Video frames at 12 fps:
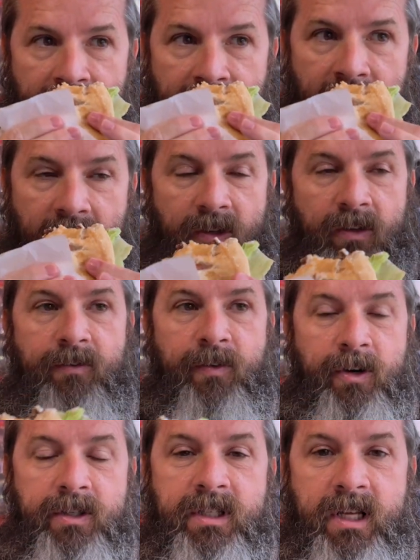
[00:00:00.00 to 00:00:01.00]
So the
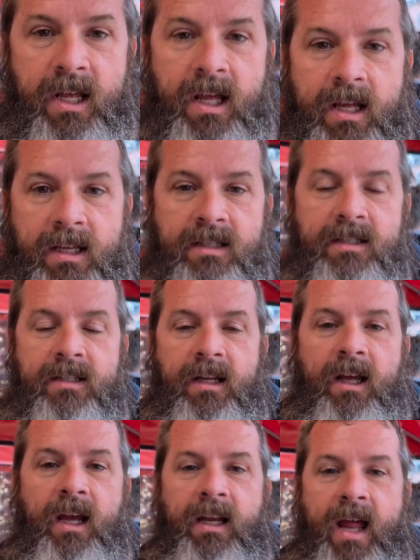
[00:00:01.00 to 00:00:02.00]
first thing is
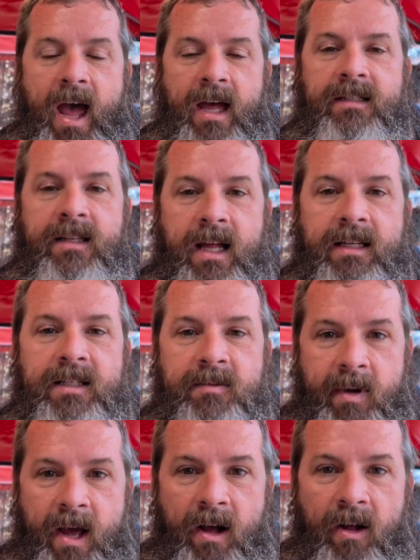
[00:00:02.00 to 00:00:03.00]
it has that
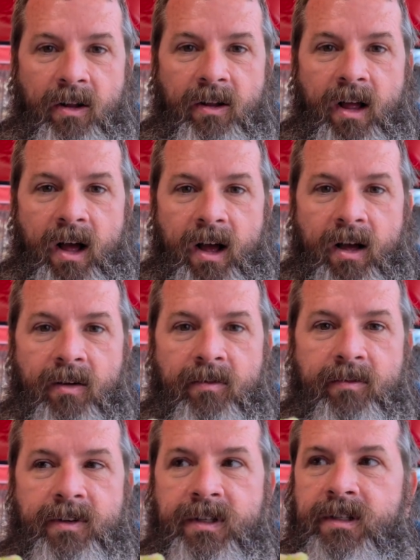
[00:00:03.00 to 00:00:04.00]
smell of
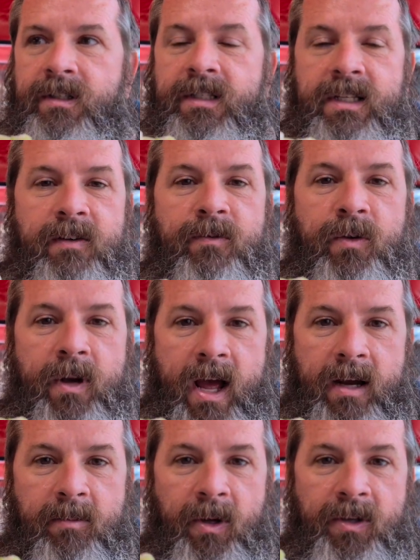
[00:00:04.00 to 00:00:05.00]
seafood
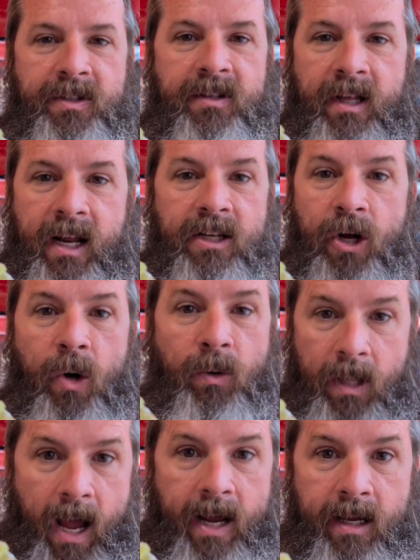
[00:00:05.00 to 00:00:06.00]
animals that I
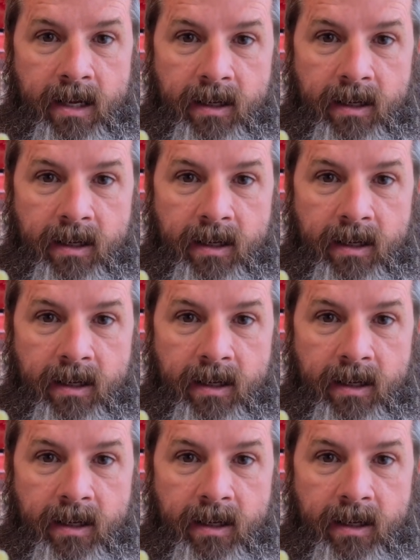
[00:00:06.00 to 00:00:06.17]
don't like.